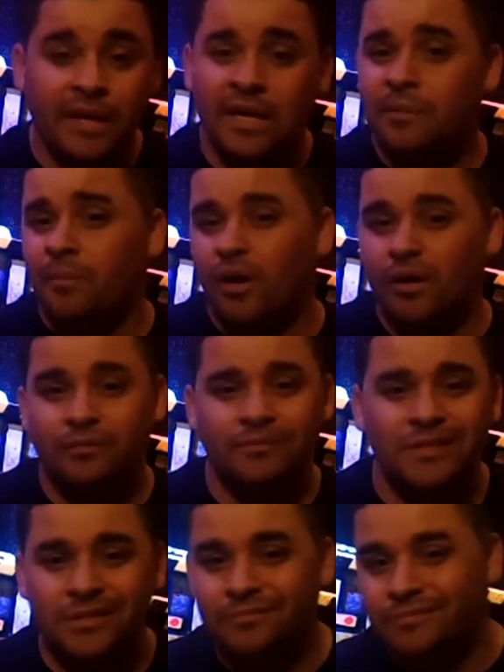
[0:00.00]
beginning
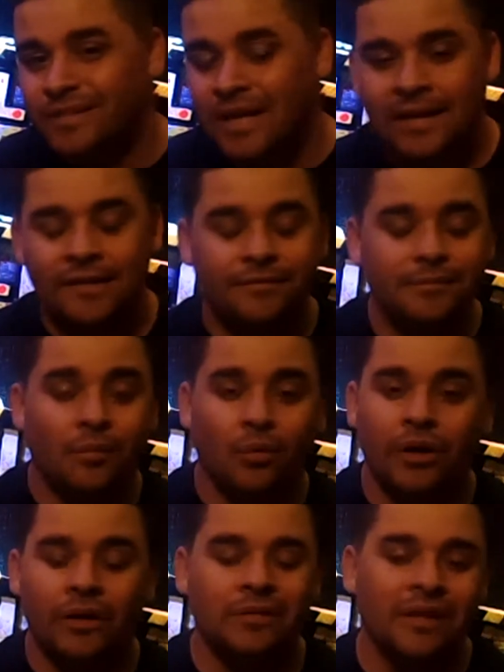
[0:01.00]
part, kind of
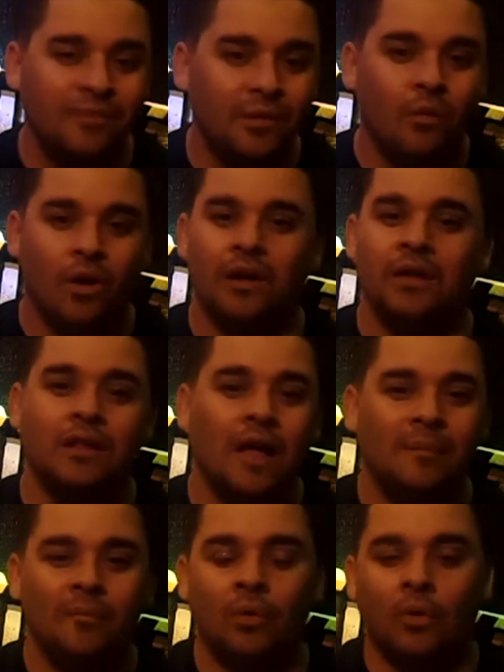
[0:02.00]
boring, left me wanting a
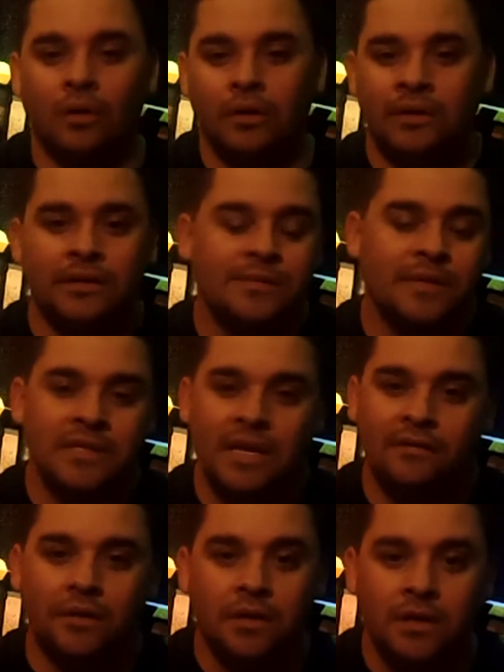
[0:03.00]
lot more,
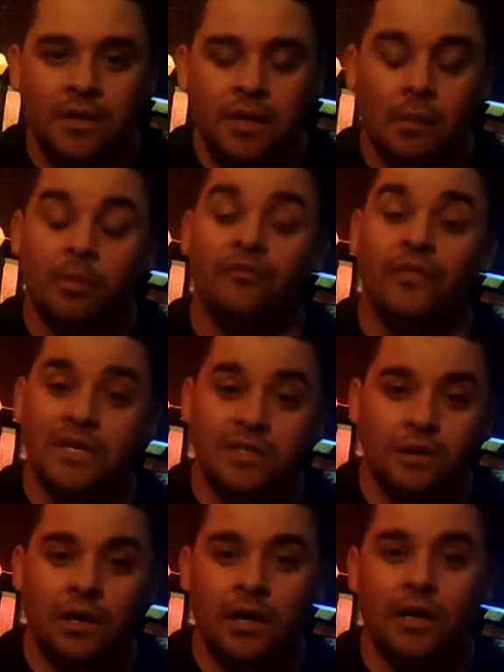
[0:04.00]
especially out of a
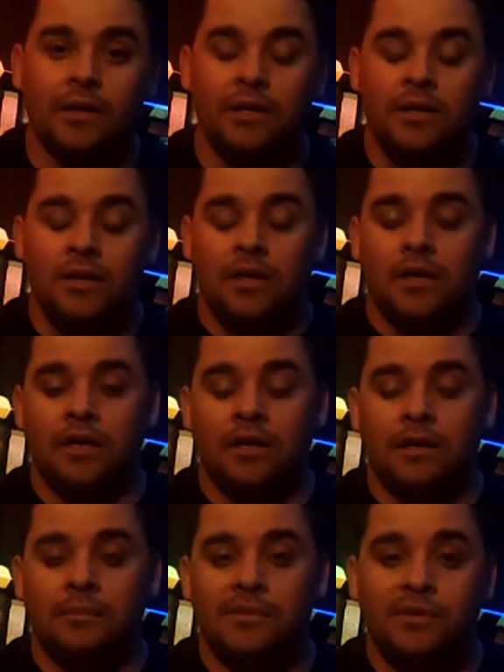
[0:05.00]
professional haunt.
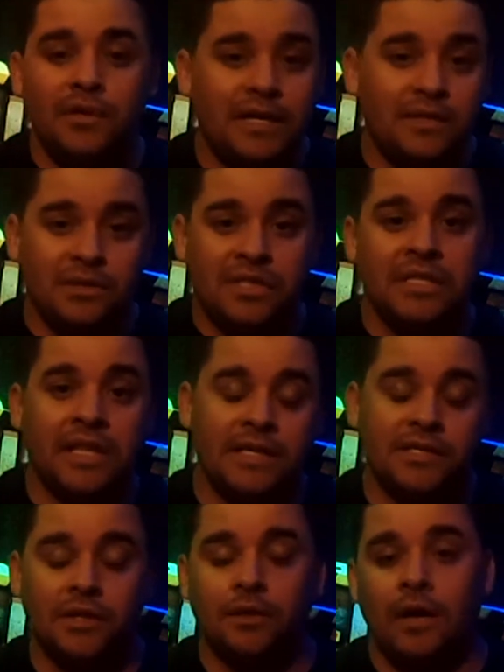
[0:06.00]
So you guys will see
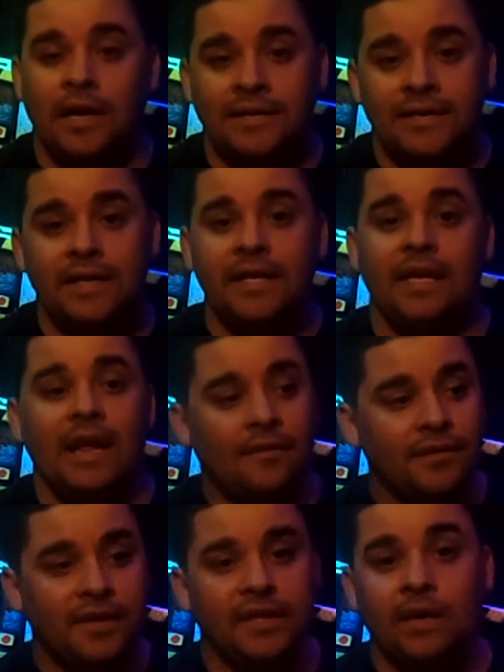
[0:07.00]
that. So I did get
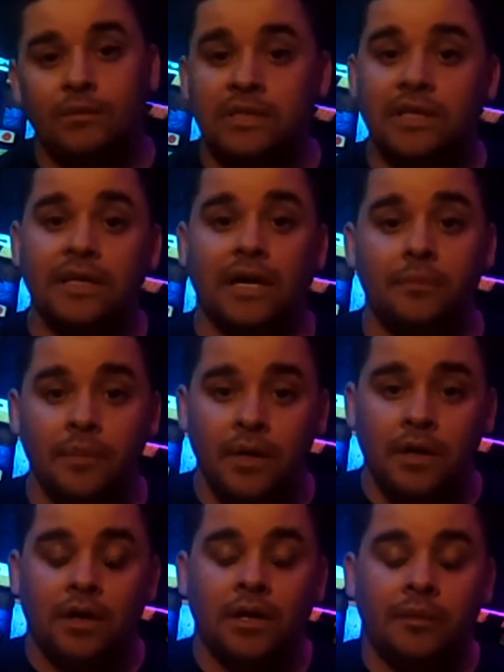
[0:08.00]
everything that was lit
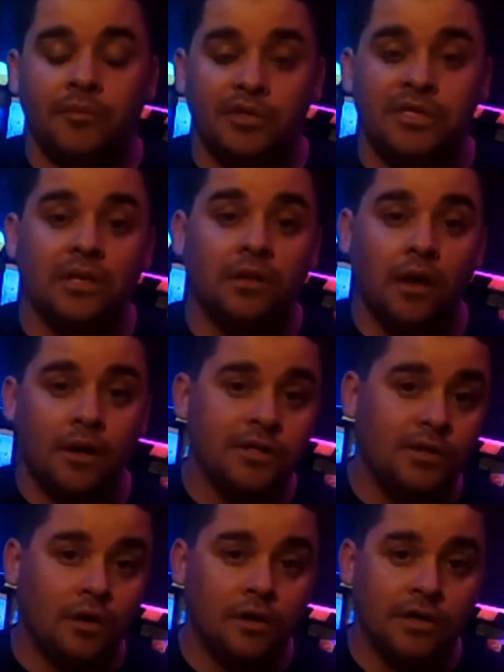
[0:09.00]
up. You'll see a lot
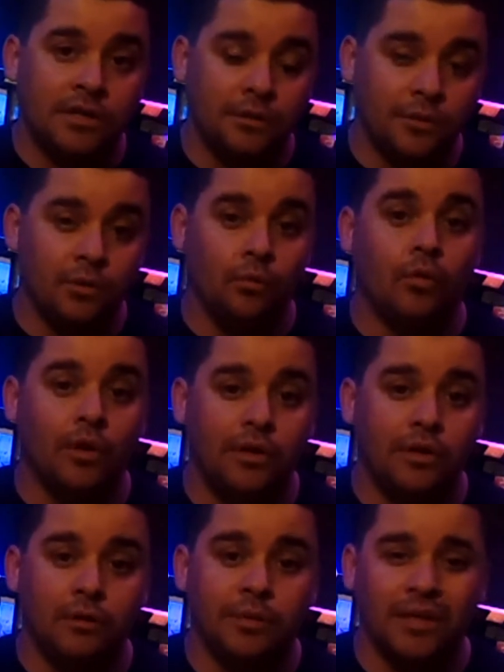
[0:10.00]
of darkness. I want to
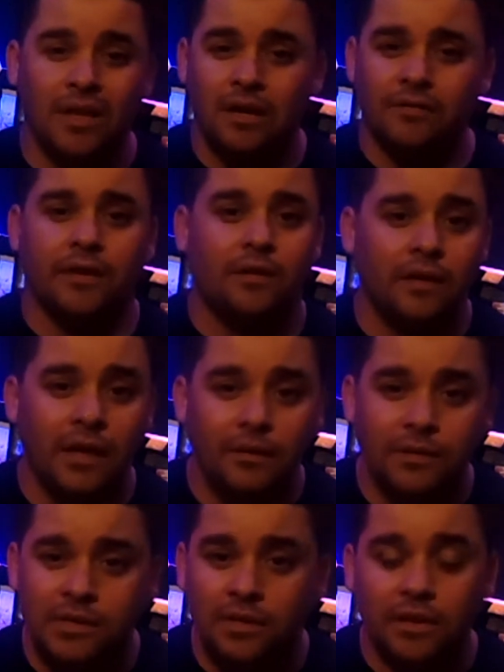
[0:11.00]
warn you, there'll be a lot of like,
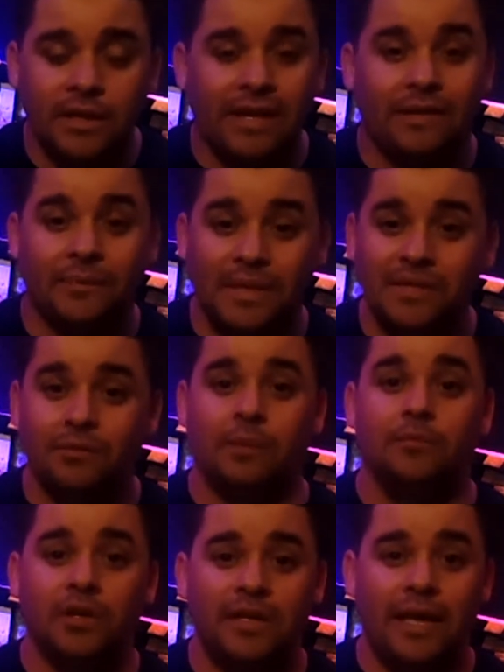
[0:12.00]
okay, what's he looking at? And basically
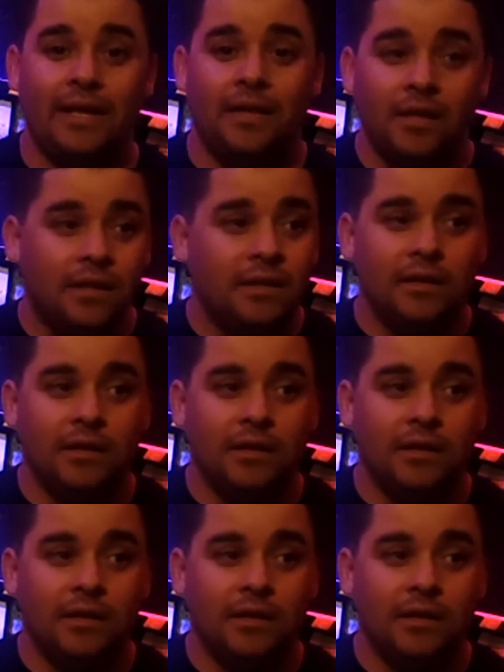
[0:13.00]
what I'm looking at